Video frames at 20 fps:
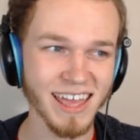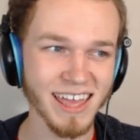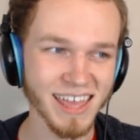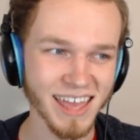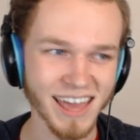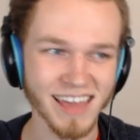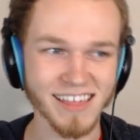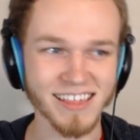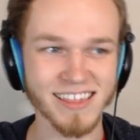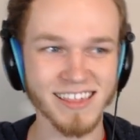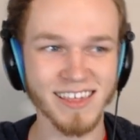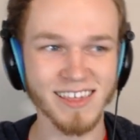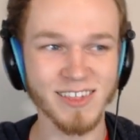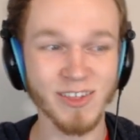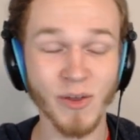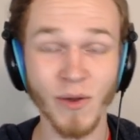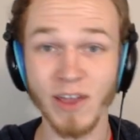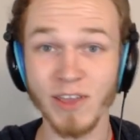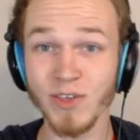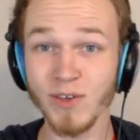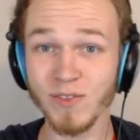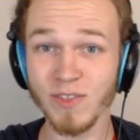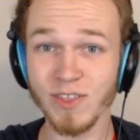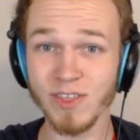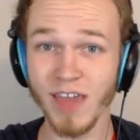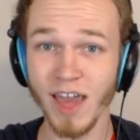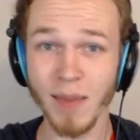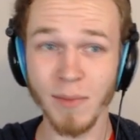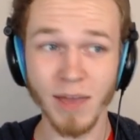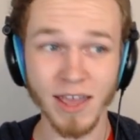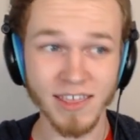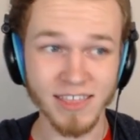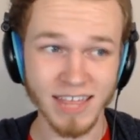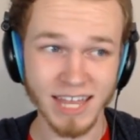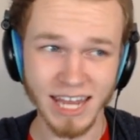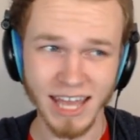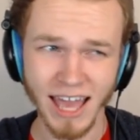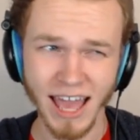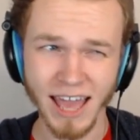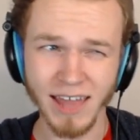yes. So I took the time, I did
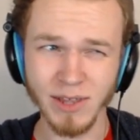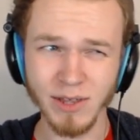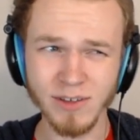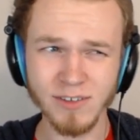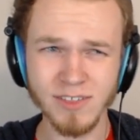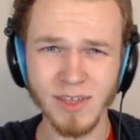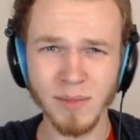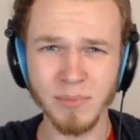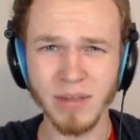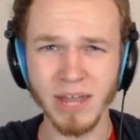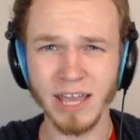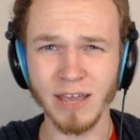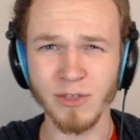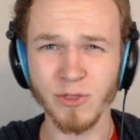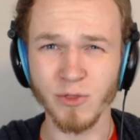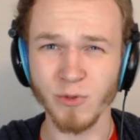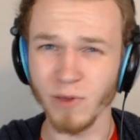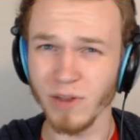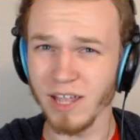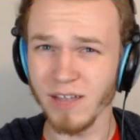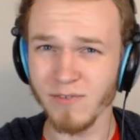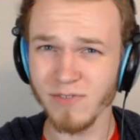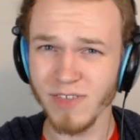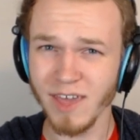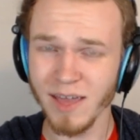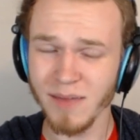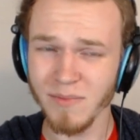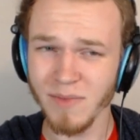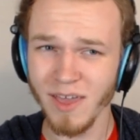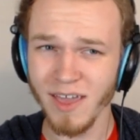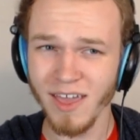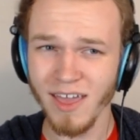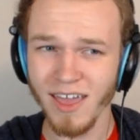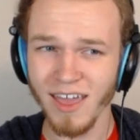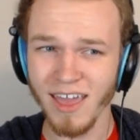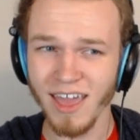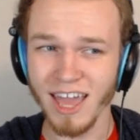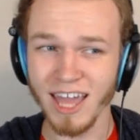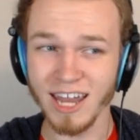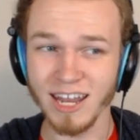it, I looked up like 3 of them,
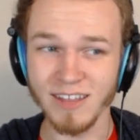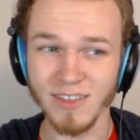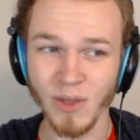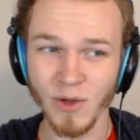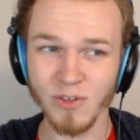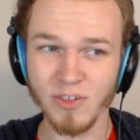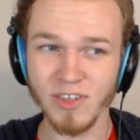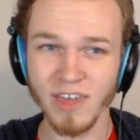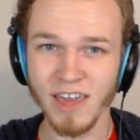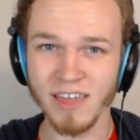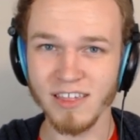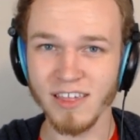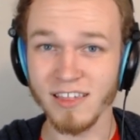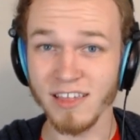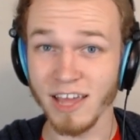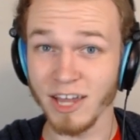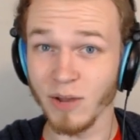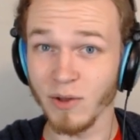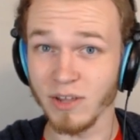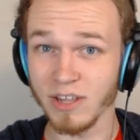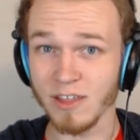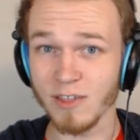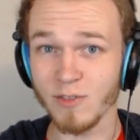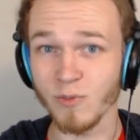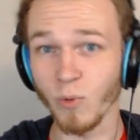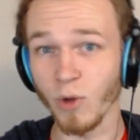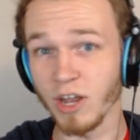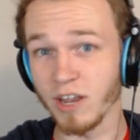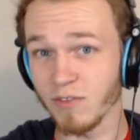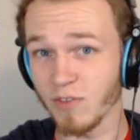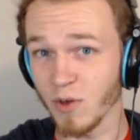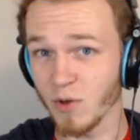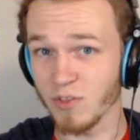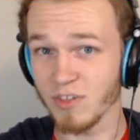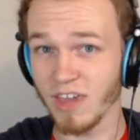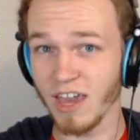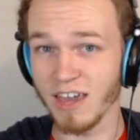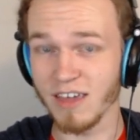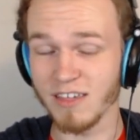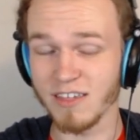and in those cases, I know at least one of those
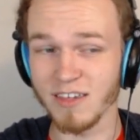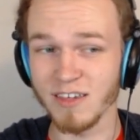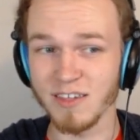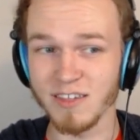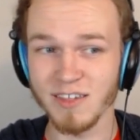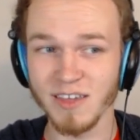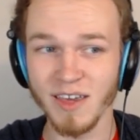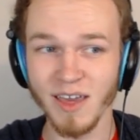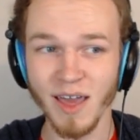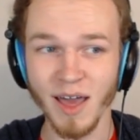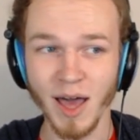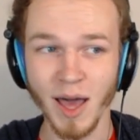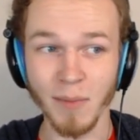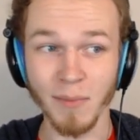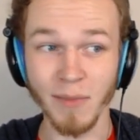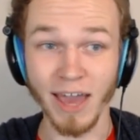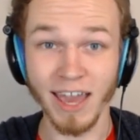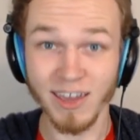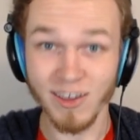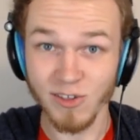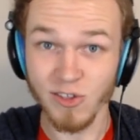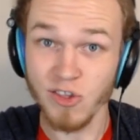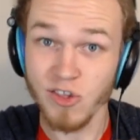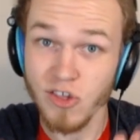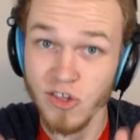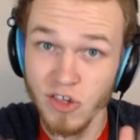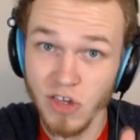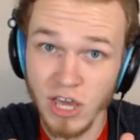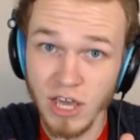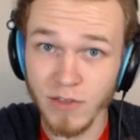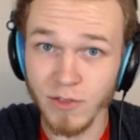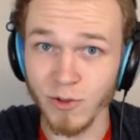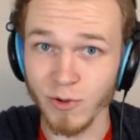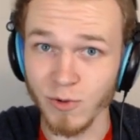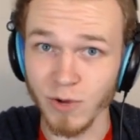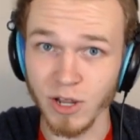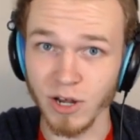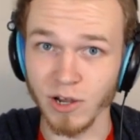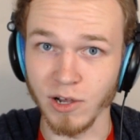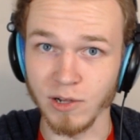cases, I could see the
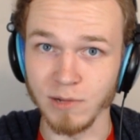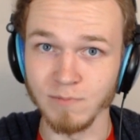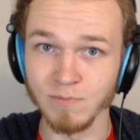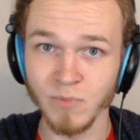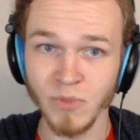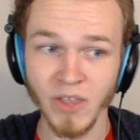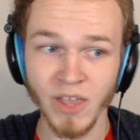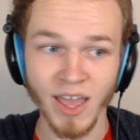riddle,